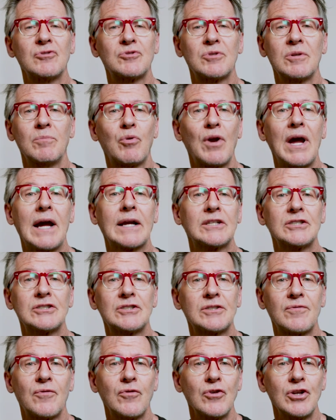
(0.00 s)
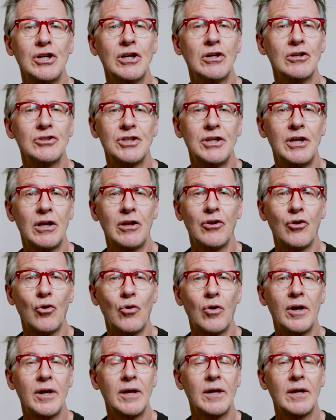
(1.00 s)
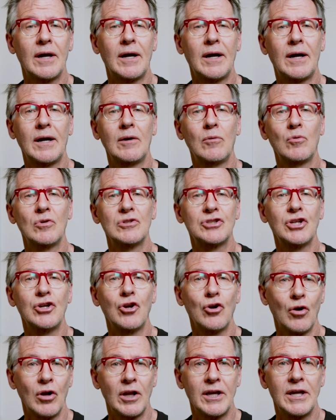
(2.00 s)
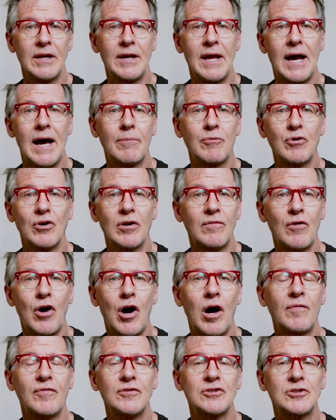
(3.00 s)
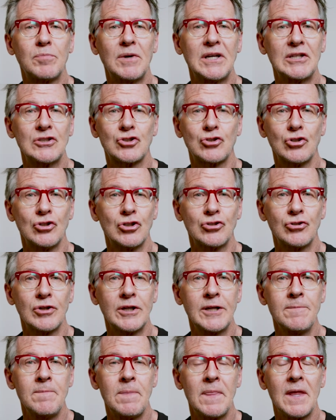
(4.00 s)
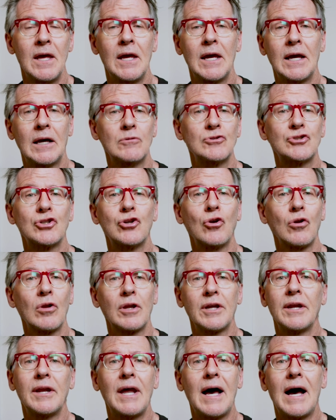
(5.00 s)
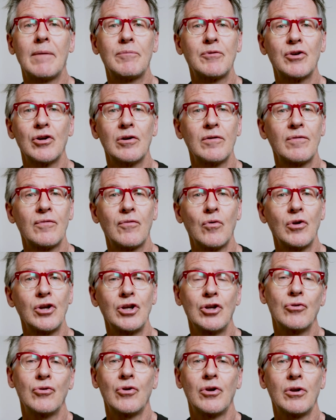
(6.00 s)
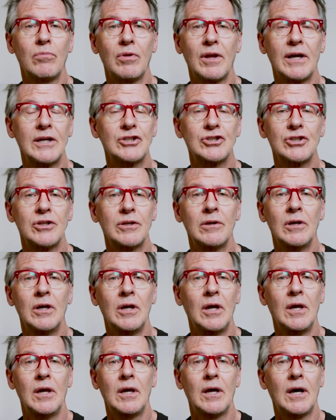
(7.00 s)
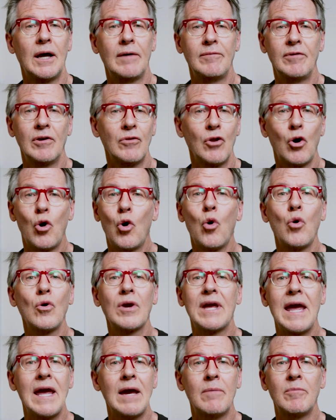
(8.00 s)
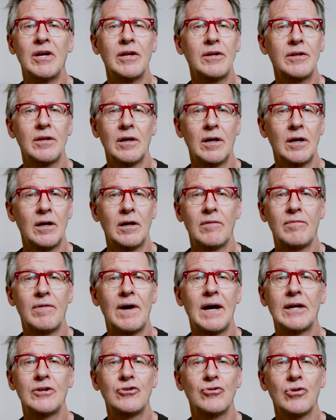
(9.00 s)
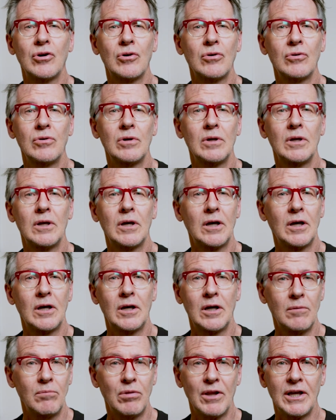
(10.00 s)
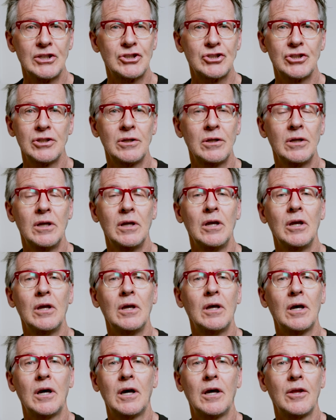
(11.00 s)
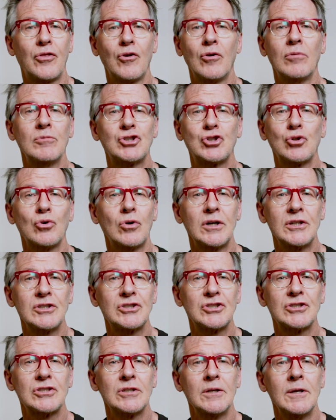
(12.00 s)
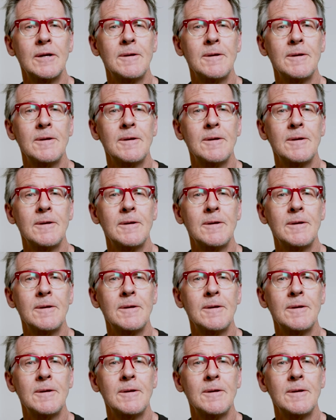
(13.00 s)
been in practice for years in Illinois. I was an early adopter of office-based surgery. I was an early adopter for uterine ablation. I've done the whole gamut of hydroablation, thermochoice,